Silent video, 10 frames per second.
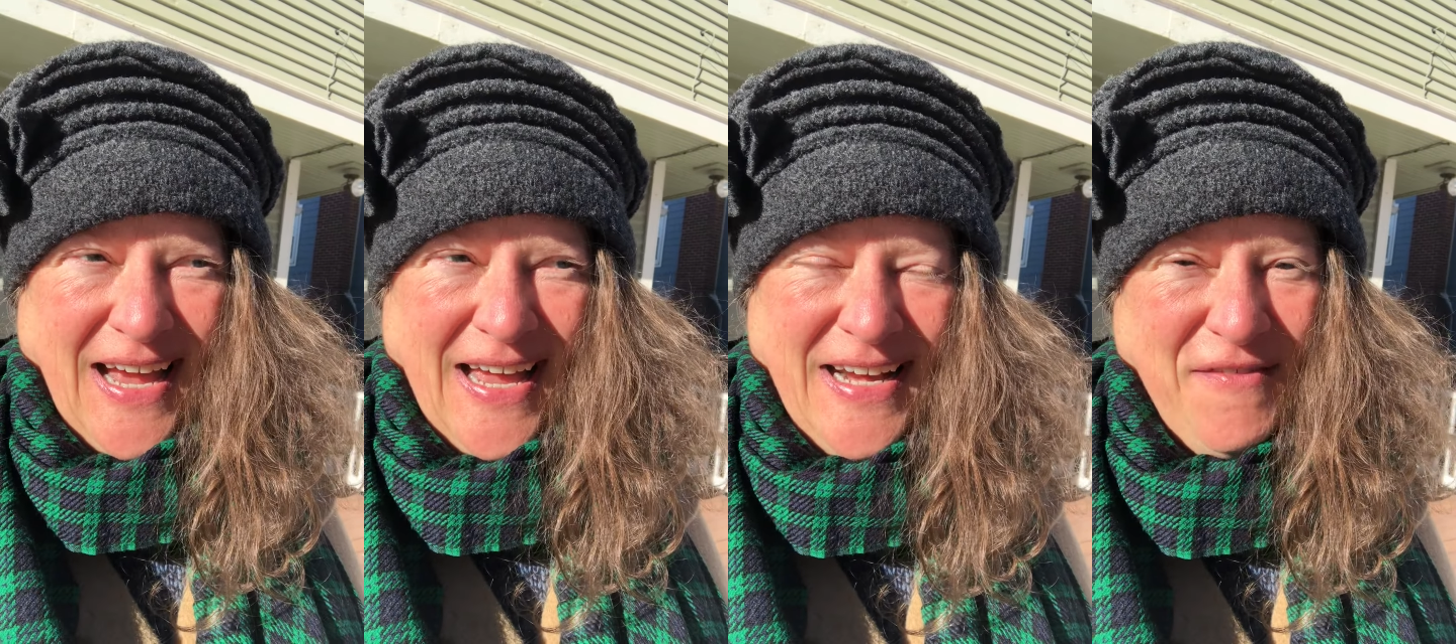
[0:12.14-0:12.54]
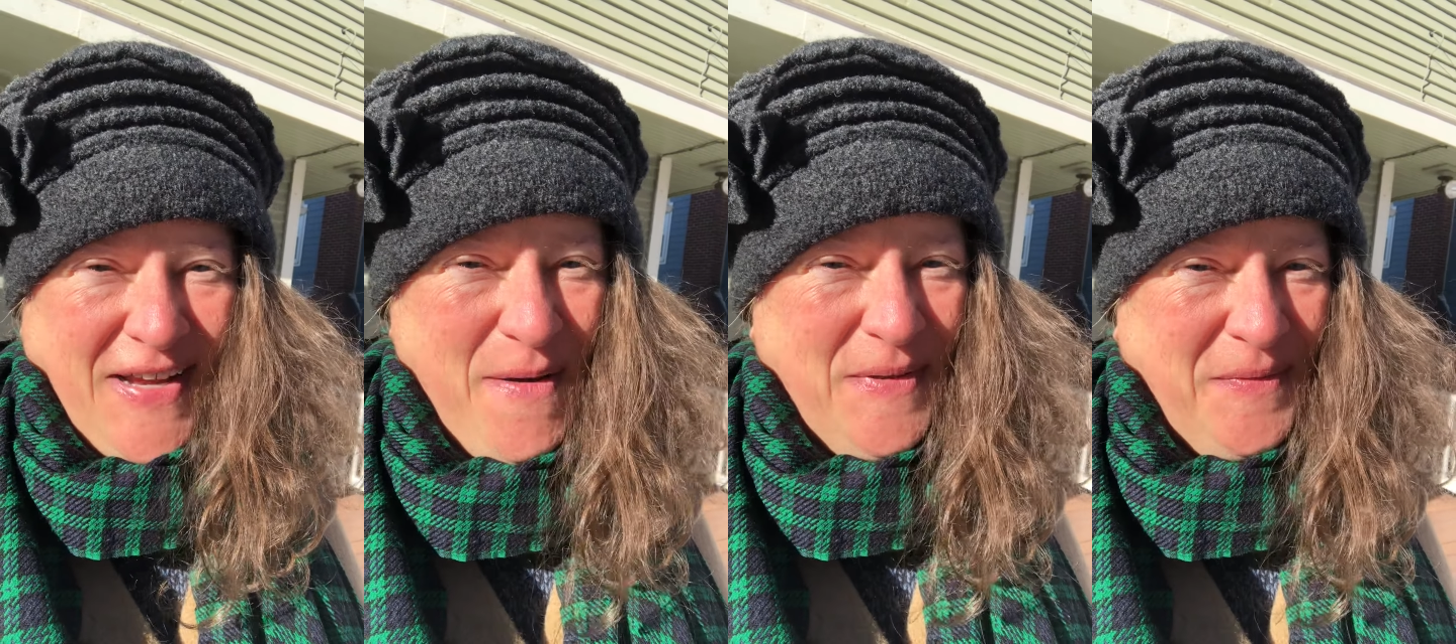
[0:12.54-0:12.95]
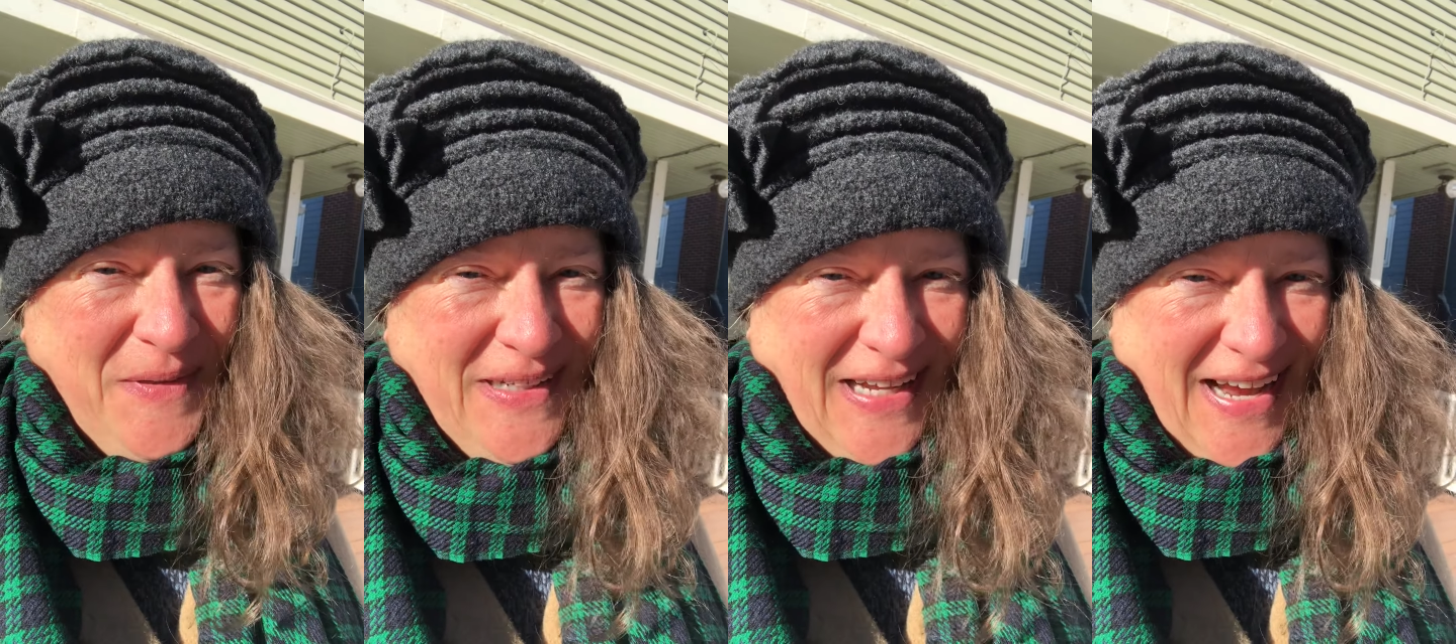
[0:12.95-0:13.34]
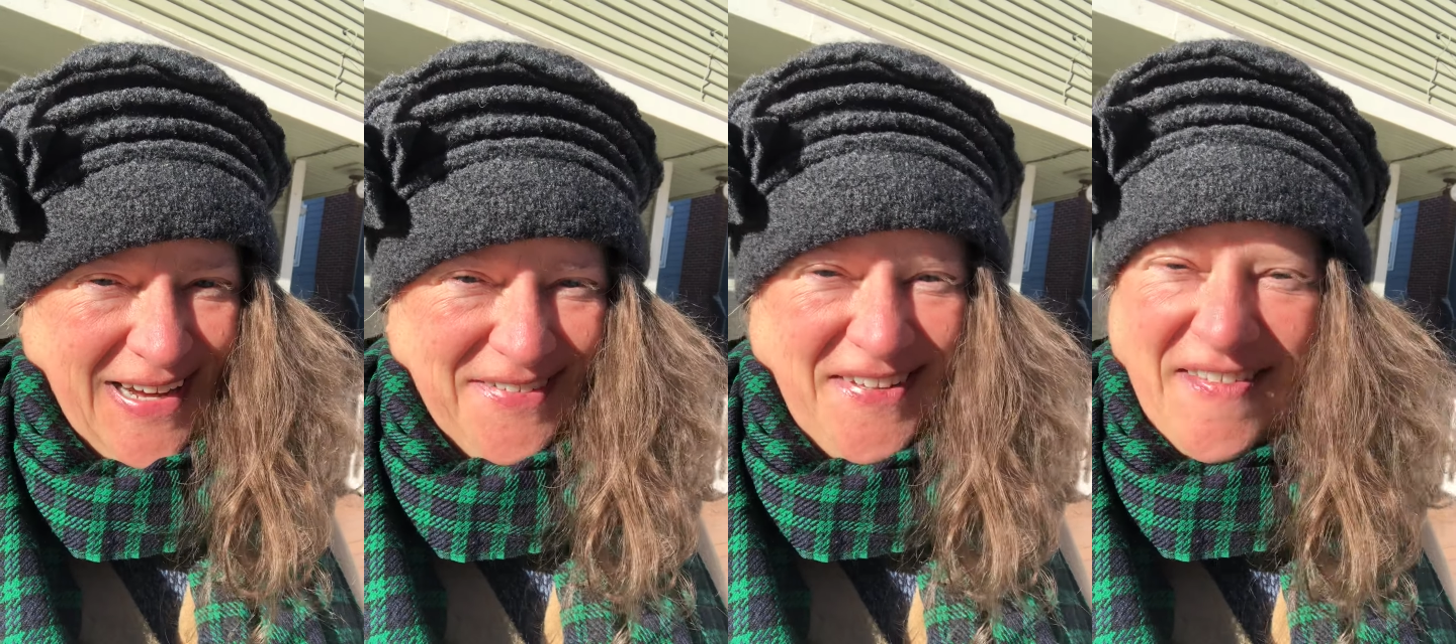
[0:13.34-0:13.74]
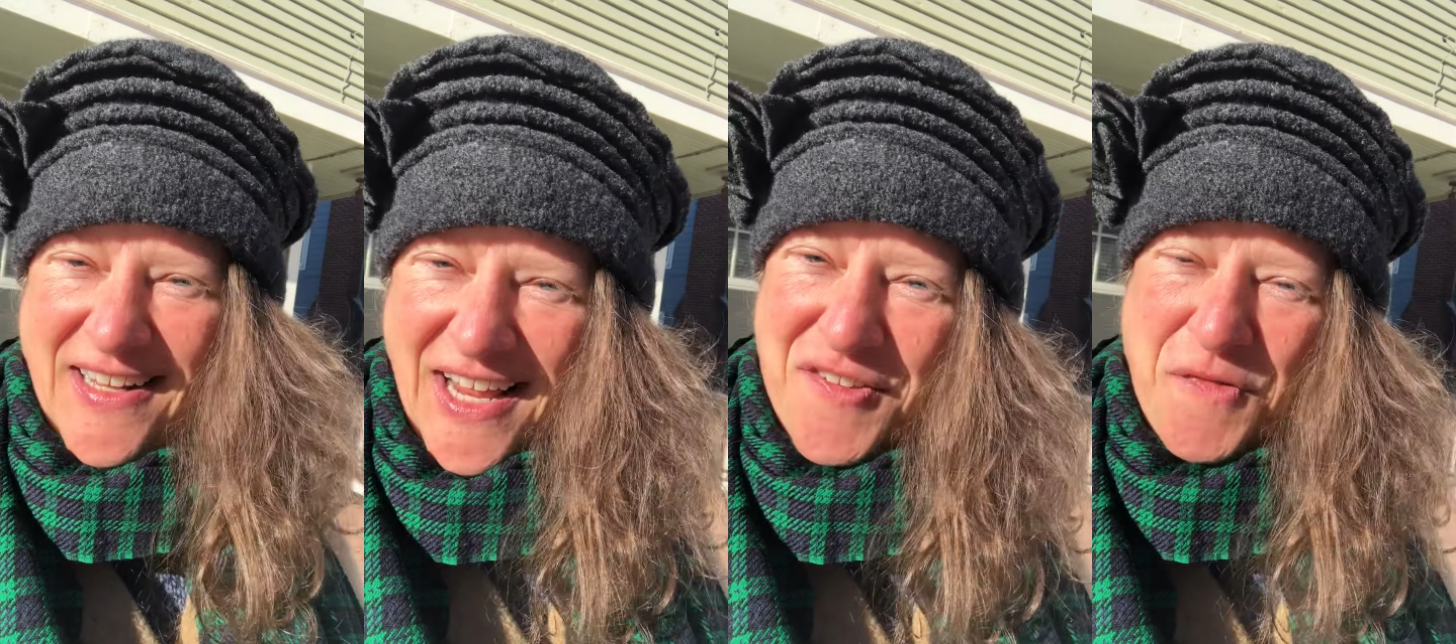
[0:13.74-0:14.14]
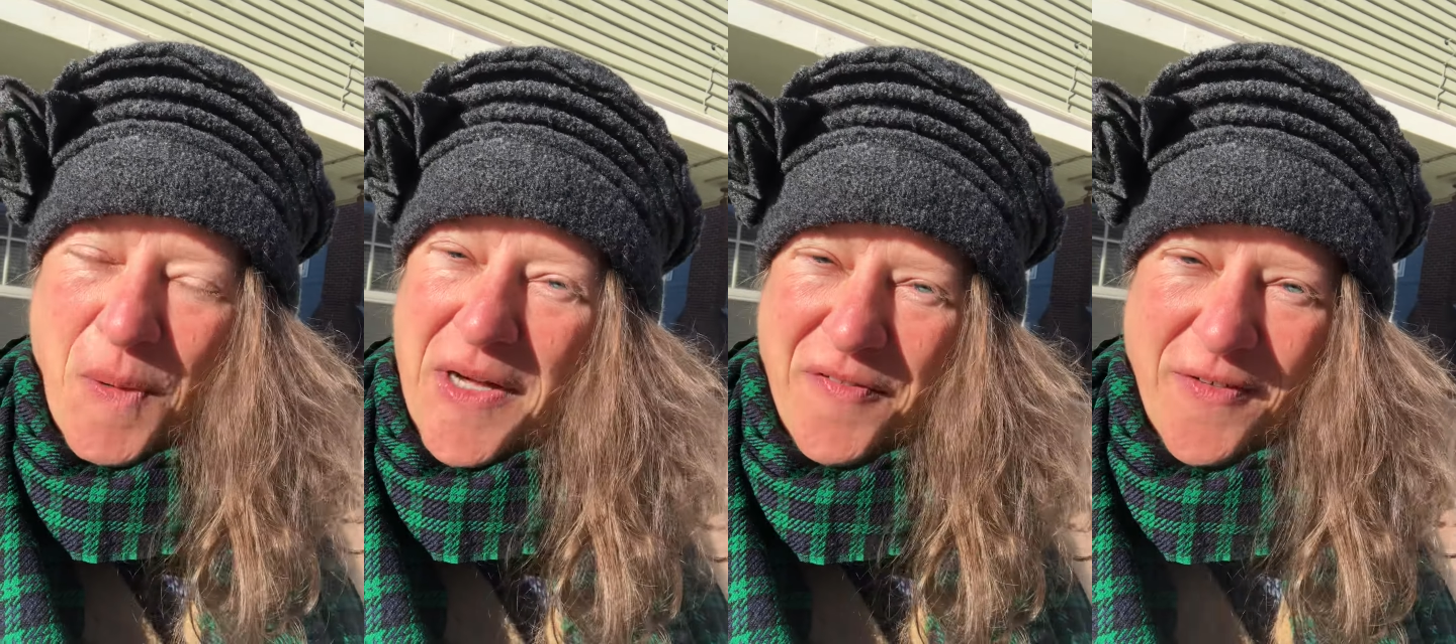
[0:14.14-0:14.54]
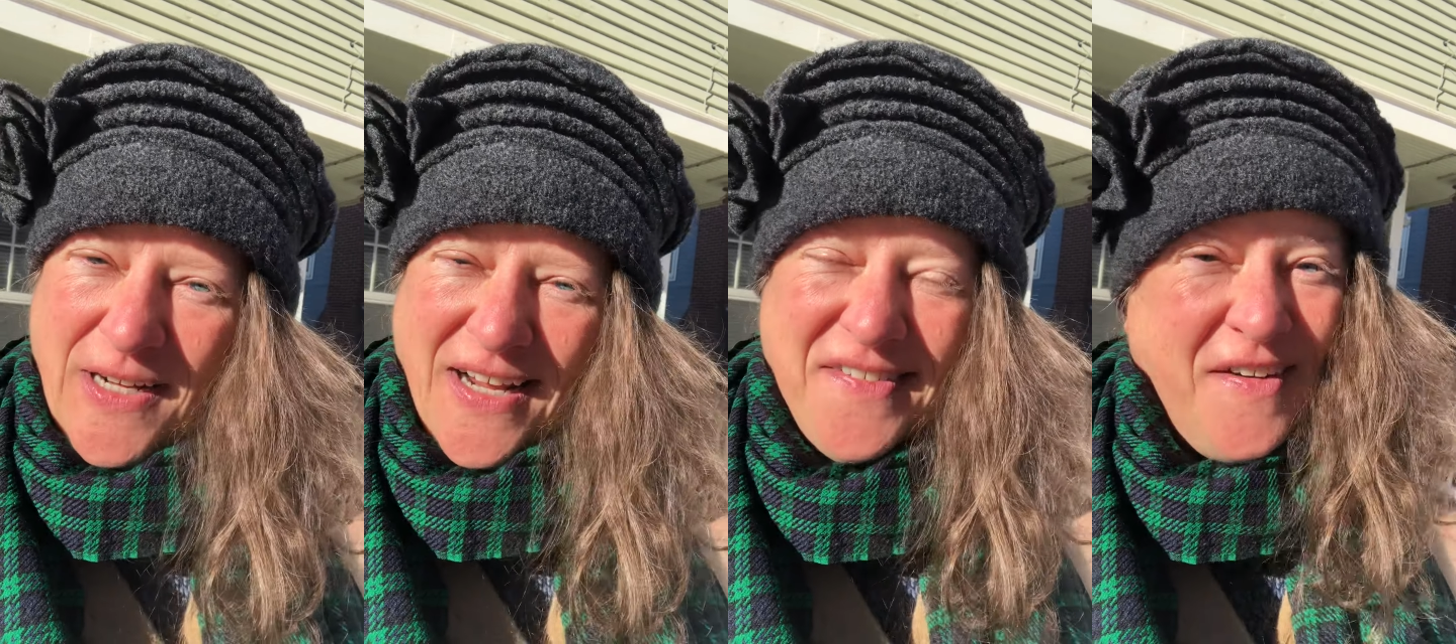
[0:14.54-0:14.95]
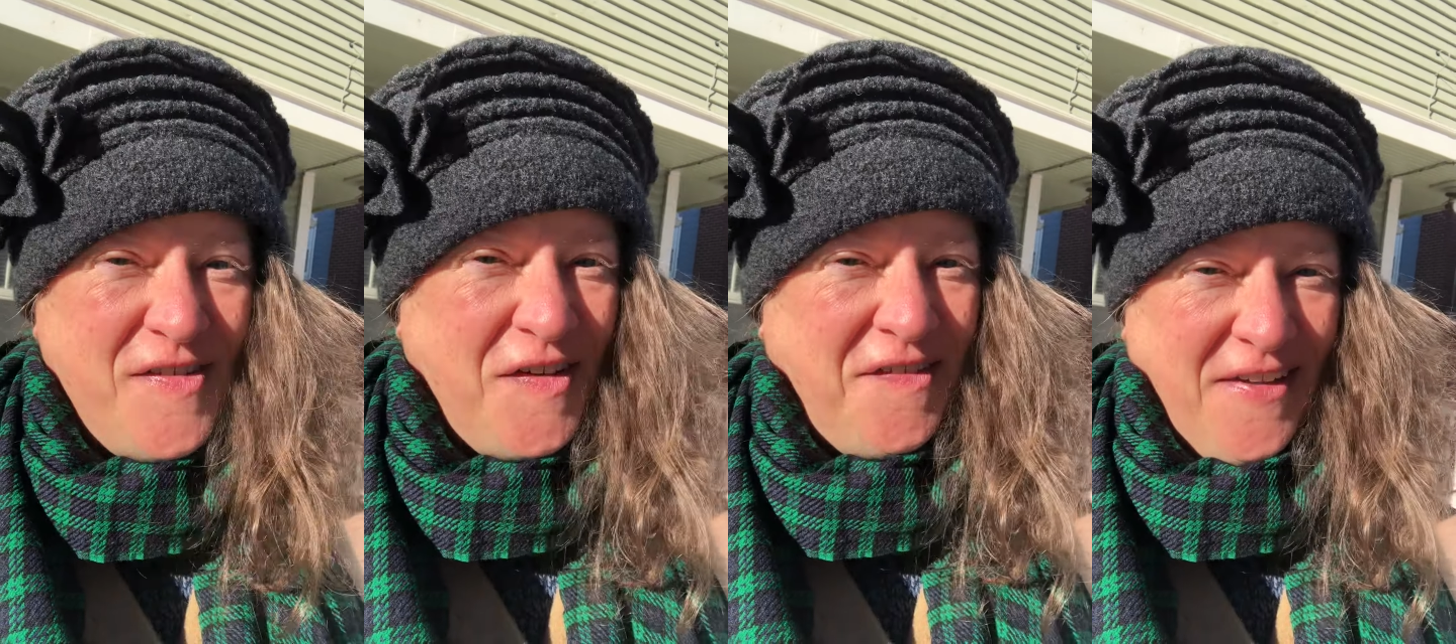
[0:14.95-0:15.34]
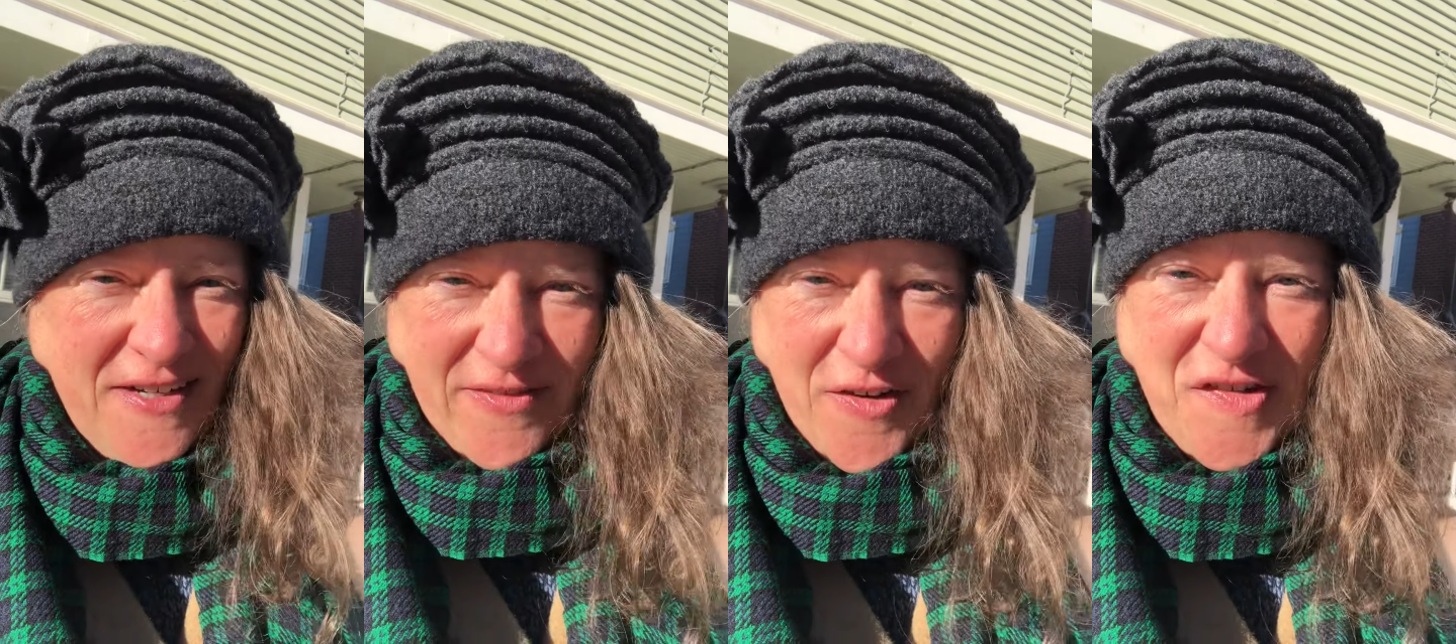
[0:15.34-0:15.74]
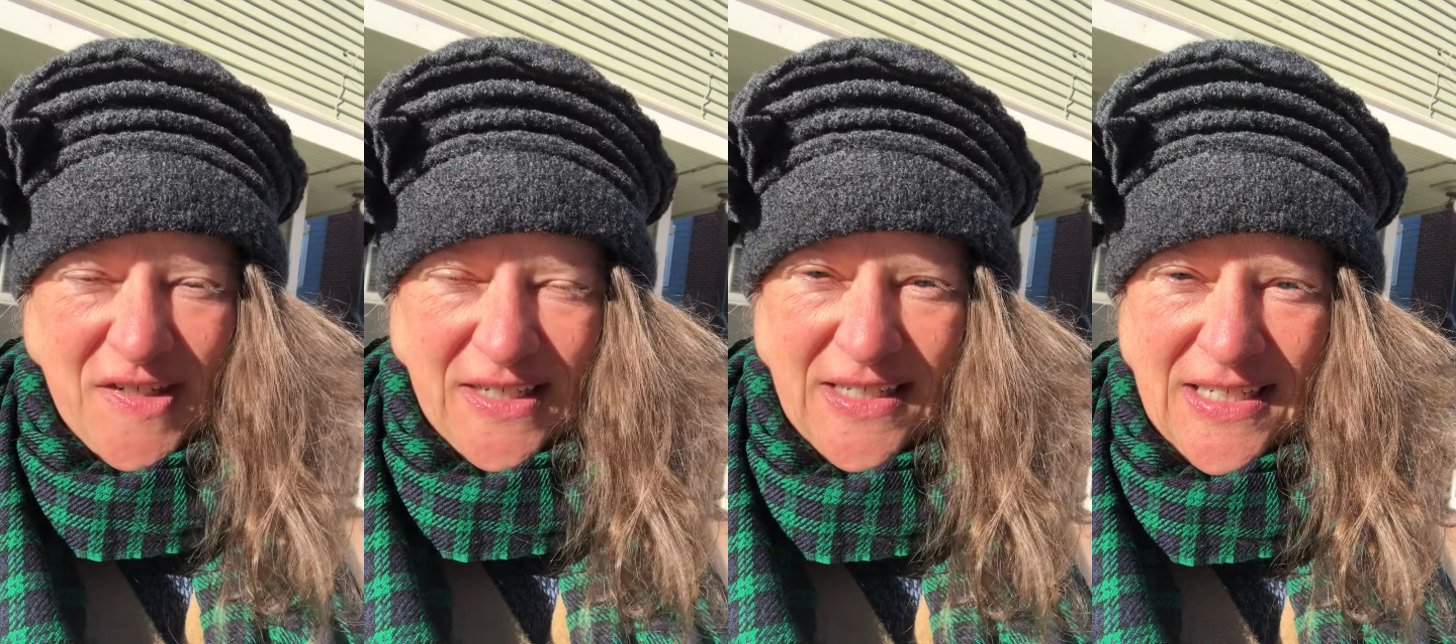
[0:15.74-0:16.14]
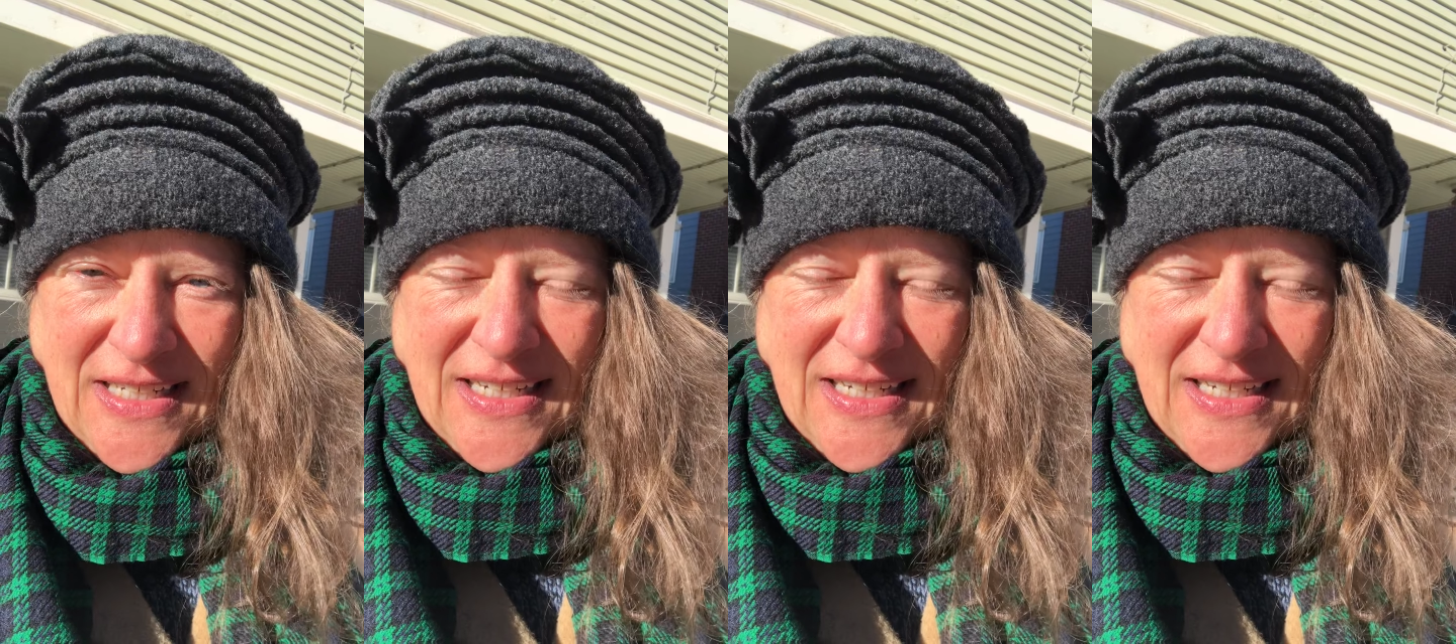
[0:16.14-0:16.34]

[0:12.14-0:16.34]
And I've come to realize that the last 24 days aren't just a devotion,